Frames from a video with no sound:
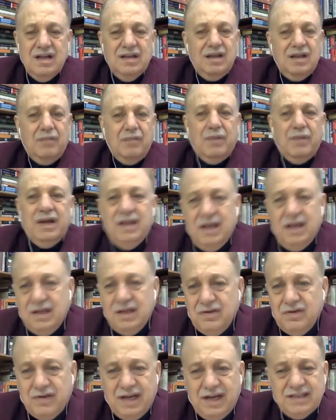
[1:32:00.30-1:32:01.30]
The money in the
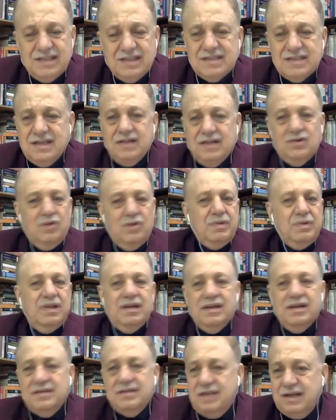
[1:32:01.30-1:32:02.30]
United States, nobody
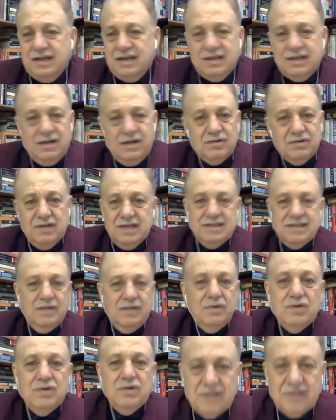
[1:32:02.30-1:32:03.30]
can take it out. They say,
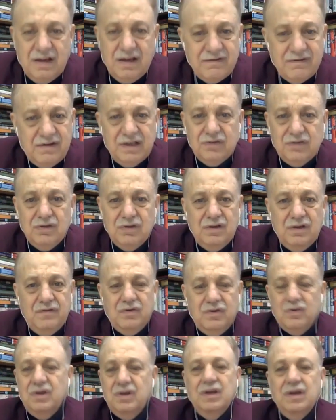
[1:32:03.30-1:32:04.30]
we don't have money to give
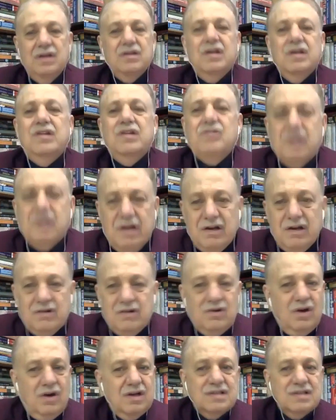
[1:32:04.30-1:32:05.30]
you $3 trillion.
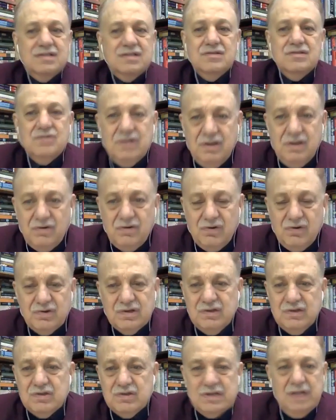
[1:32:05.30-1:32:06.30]
So you
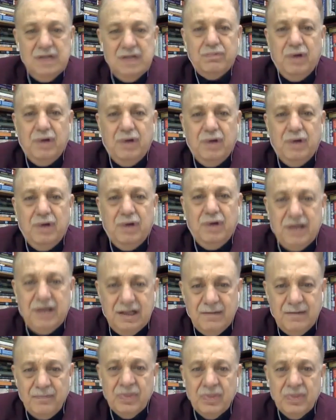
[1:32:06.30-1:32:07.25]
sleep on it.